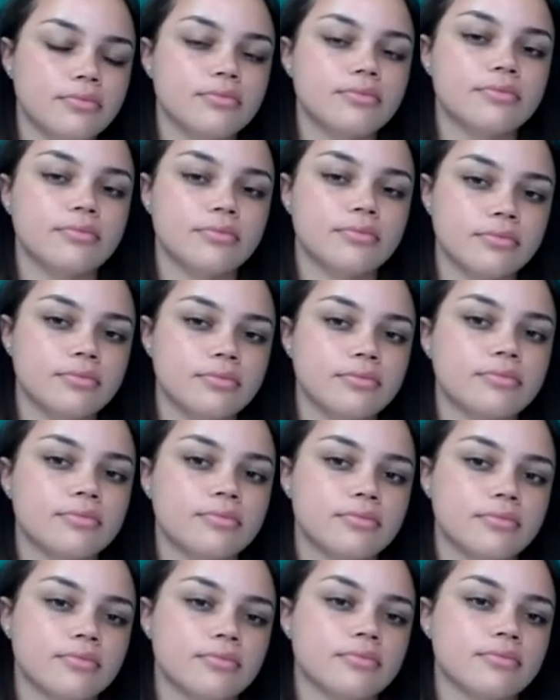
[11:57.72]

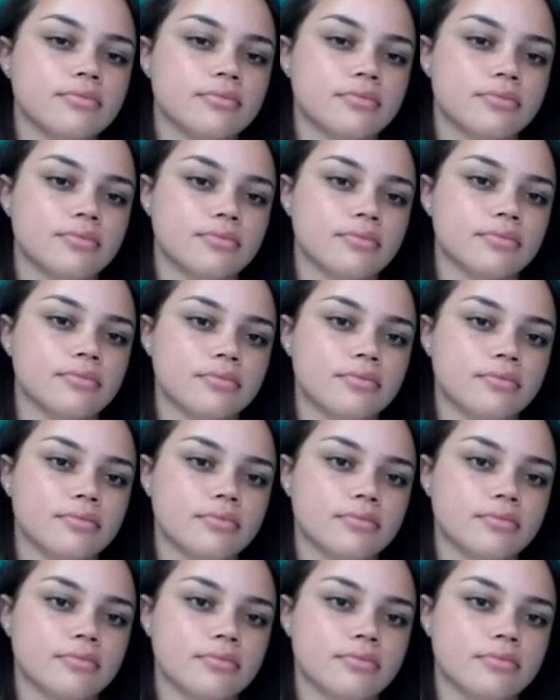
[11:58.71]

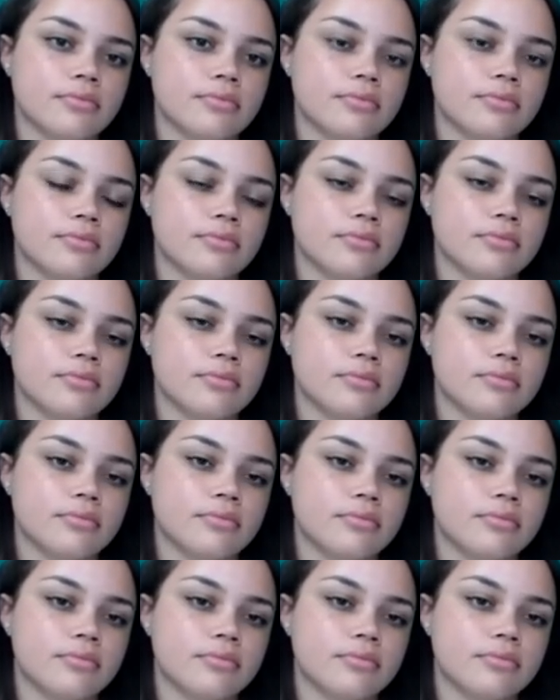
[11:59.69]

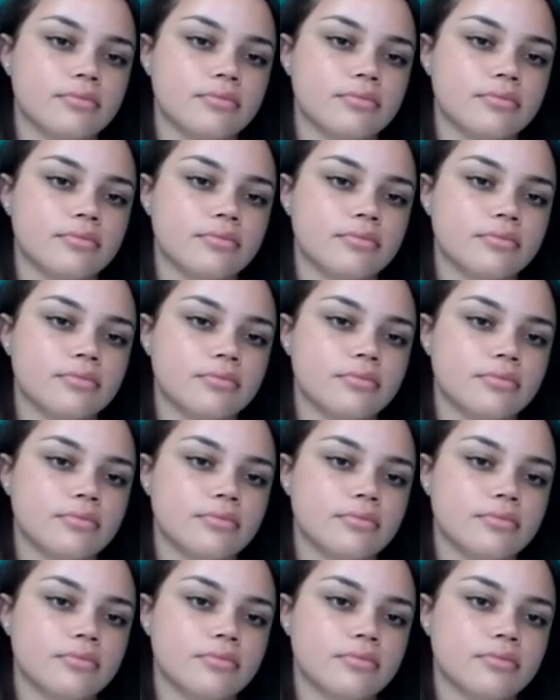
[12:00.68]

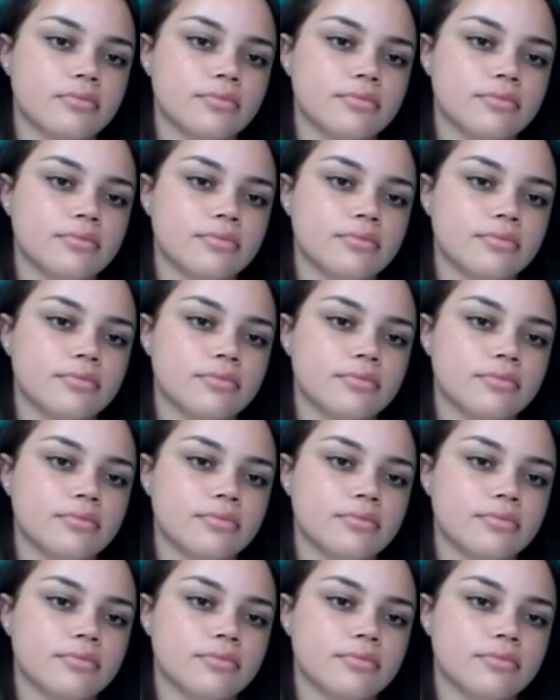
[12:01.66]
This person isn't speaking.